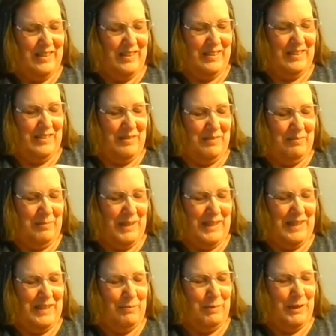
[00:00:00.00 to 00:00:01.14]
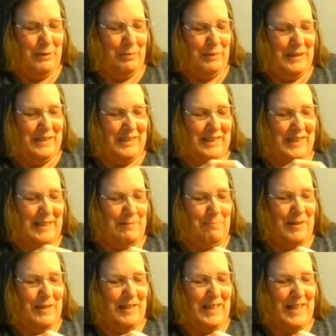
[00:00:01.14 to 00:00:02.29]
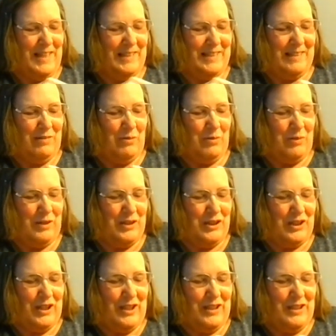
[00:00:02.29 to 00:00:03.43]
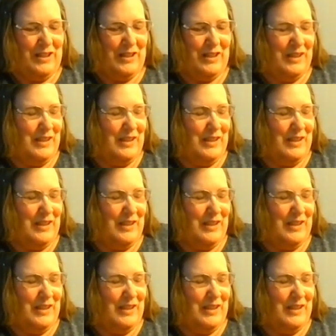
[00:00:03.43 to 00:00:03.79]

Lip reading: Might need a bigger piece of tape than that to hold it shut.